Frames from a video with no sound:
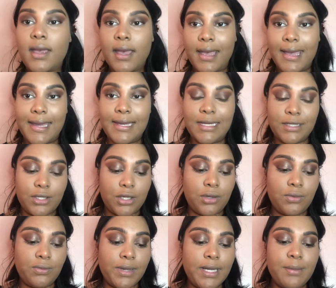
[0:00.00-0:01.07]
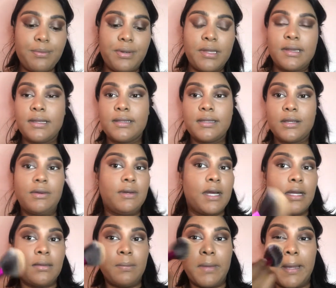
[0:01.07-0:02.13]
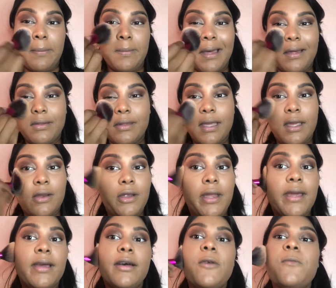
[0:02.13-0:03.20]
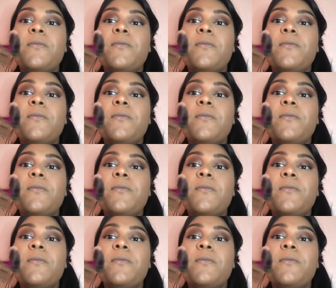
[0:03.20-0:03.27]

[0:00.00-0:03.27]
And I don't really put this around my mouth area